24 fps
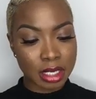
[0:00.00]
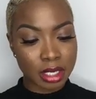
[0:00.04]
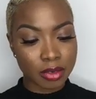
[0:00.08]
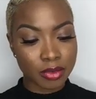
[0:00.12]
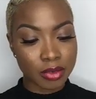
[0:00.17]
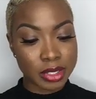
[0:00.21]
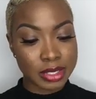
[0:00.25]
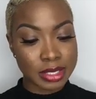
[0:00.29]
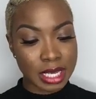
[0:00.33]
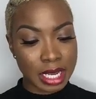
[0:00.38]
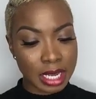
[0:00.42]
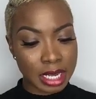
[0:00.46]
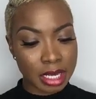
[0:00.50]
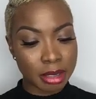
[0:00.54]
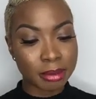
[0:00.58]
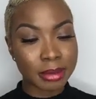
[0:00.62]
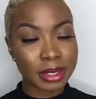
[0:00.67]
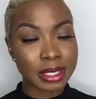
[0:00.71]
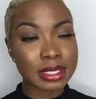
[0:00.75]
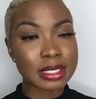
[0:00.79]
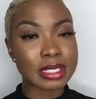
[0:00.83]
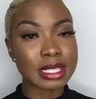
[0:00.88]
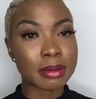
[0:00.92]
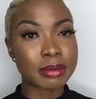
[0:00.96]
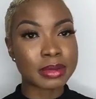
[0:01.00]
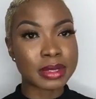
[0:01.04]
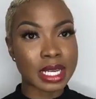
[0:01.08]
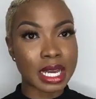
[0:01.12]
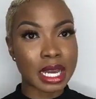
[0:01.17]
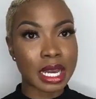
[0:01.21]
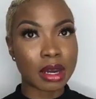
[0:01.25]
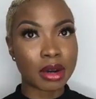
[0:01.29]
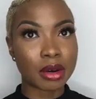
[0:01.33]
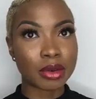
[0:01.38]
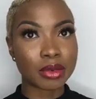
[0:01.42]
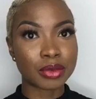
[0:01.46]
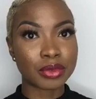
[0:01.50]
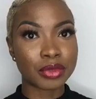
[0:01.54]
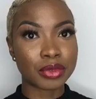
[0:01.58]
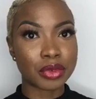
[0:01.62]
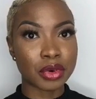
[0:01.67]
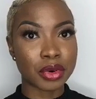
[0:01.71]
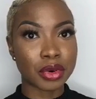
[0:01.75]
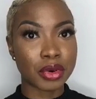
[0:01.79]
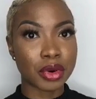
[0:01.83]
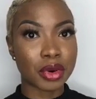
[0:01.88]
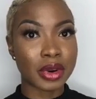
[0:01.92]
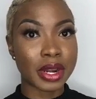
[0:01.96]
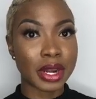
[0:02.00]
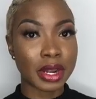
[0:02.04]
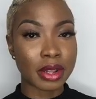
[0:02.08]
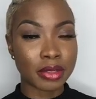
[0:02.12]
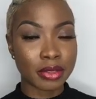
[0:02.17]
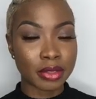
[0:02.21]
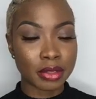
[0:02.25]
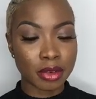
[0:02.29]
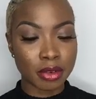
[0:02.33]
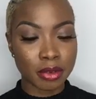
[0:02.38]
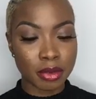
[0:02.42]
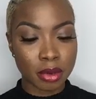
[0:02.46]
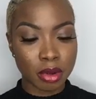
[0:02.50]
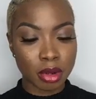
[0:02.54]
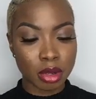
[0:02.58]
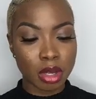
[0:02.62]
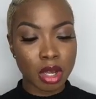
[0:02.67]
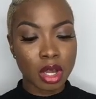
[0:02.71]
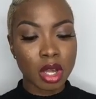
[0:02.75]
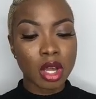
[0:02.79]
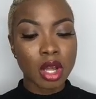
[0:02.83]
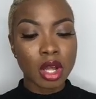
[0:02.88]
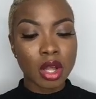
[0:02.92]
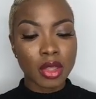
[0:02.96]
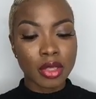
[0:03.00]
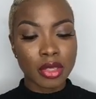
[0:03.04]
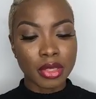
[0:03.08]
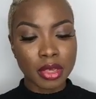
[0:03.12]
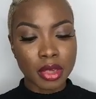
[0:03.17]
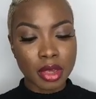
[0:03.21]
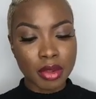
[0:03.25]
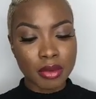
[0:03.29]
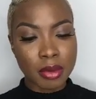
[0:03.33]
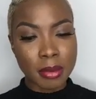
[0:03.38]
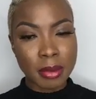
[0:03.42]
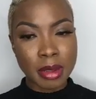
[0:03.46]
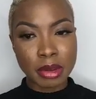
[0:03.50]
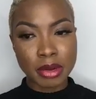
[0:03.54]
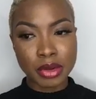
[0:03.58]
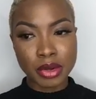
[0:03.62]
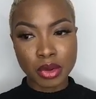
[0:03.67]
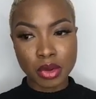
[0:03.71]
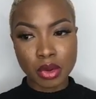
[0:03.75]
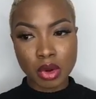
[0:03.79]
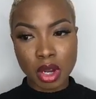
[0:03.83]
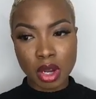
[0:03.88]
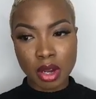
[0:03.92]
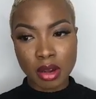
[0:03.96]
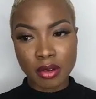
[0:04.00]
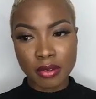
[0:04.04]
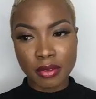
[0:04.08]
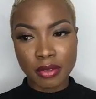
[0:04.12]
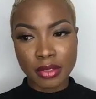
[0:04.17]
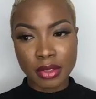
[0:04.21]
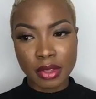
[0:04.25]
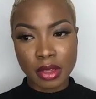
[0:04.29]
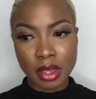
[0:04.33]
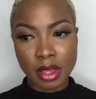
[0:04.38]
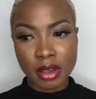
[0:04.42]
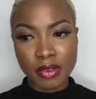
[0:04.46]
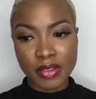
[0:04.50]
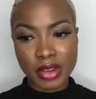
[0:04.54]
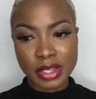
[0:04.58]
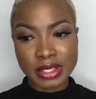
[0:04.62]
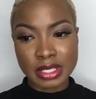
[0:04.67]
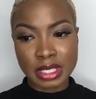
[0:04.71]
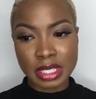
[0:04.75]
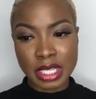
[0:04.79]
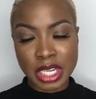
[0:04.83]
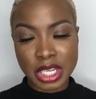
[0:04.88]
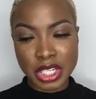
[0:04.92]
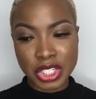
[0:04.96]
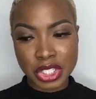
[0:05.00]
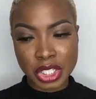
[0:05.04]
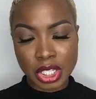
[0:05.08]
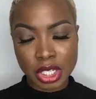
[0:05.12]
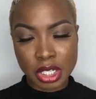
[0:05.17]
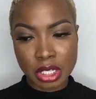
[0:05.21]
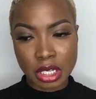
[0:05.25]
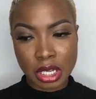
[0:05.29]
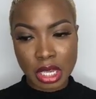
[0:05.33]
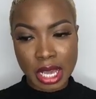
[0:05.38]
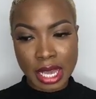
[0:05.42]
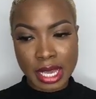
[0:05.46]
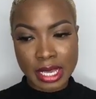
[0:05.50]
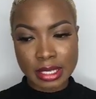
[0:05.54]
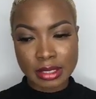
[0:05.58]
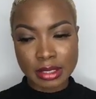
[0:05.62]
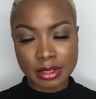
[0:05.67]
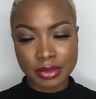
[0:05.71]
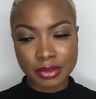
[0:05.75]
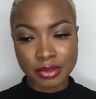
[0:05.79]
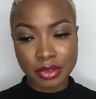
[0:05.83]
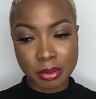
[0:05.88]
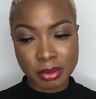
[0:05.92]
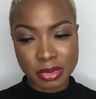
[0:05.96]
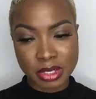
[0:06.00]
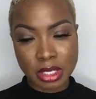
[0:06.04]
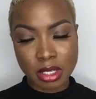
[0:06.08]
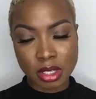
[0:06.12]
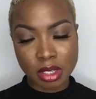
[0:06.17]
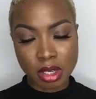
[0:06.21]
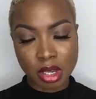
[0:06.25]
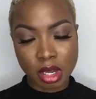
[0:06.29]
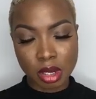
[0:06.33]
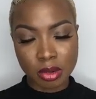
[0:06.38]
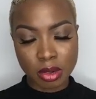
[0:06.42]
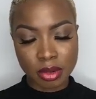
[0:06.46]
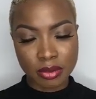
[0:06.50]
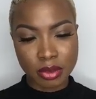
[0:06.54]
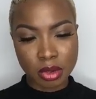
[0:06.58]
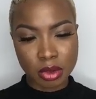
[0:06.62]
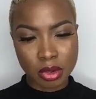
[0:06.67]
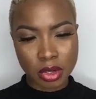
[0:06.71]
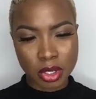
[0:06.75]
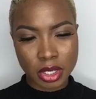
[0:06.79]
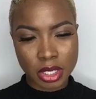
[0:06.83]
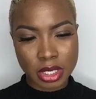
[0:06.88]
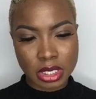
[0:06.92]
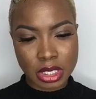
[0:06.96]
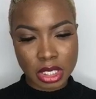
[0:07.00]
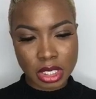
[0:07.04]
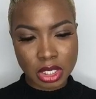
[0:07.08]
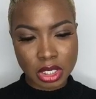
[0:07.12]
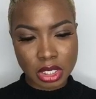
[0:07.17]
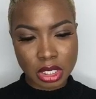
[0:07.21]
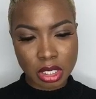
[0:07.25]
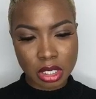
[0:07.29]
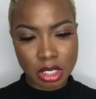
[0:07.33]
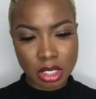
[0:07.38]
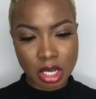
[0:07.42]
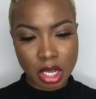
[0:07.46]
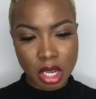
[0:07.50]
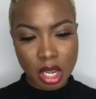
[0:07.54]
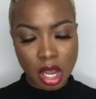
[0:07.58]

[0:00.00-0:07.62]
resigned, but stepped down for the remainder of the investigation as from CEO of the organization.